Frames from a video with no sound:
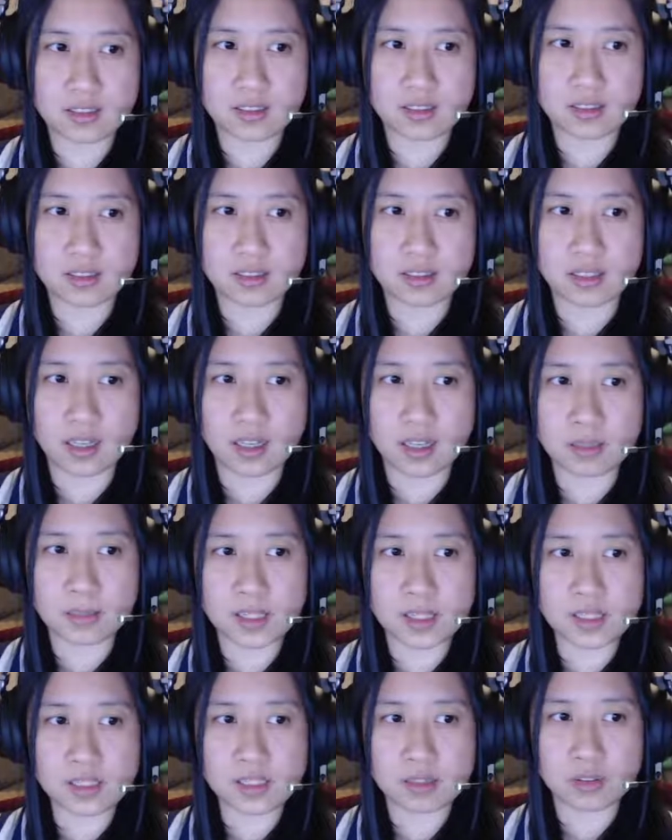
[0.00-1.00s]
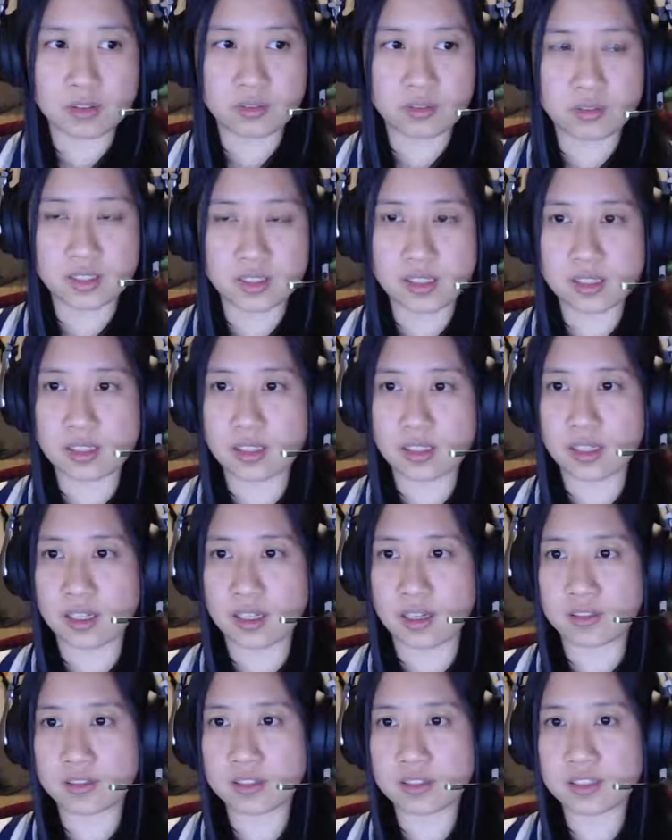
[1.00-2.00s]
the admins through these
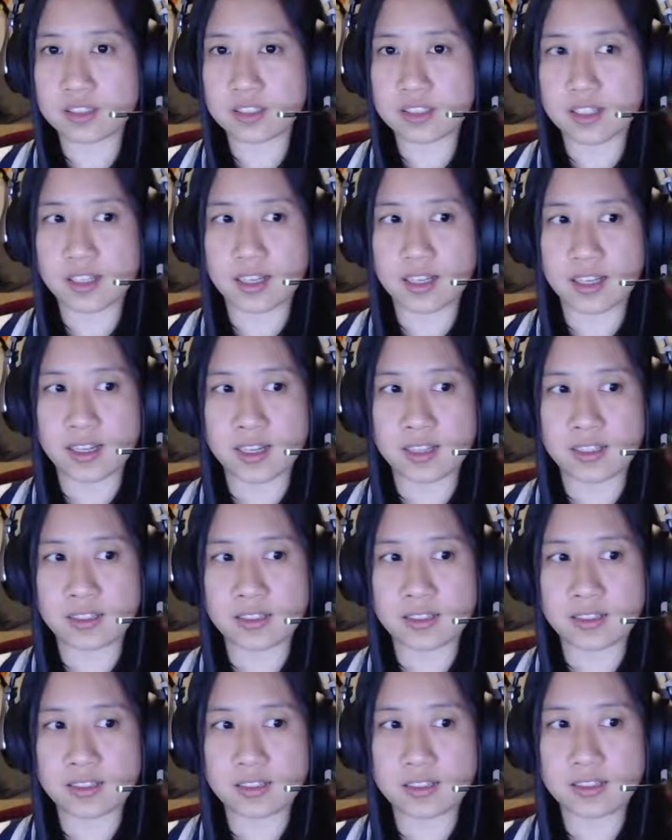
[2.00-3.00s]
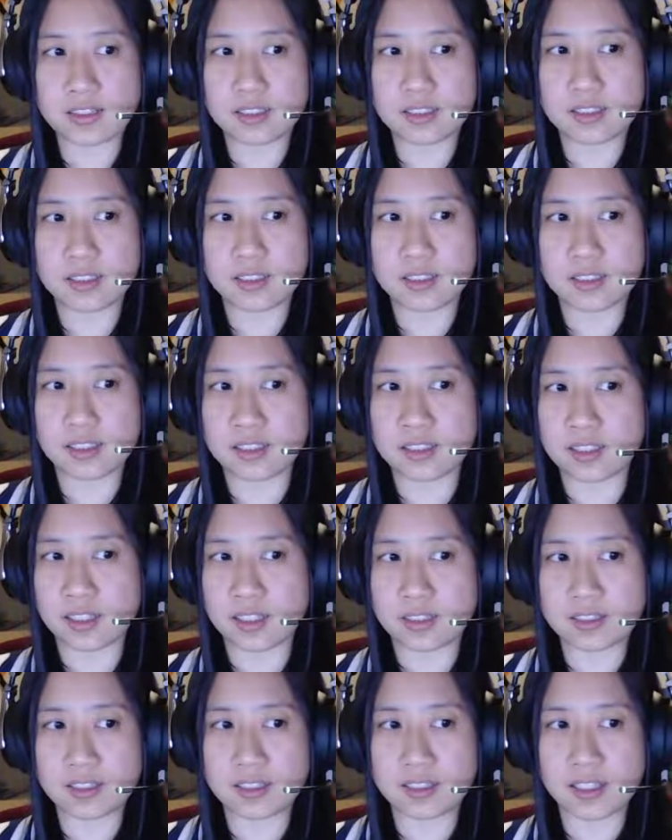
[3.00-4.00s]
accounts, and yeah,
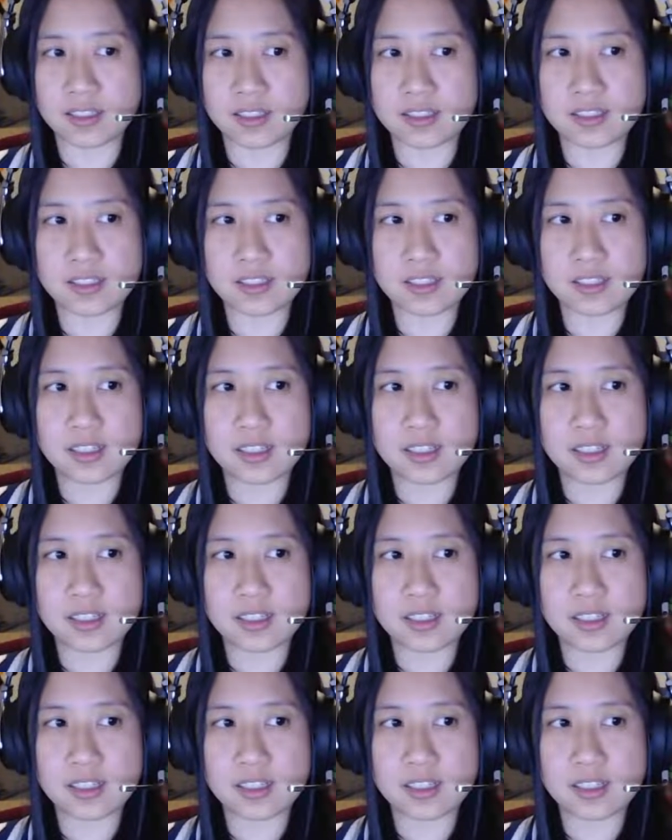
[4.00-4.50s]
that's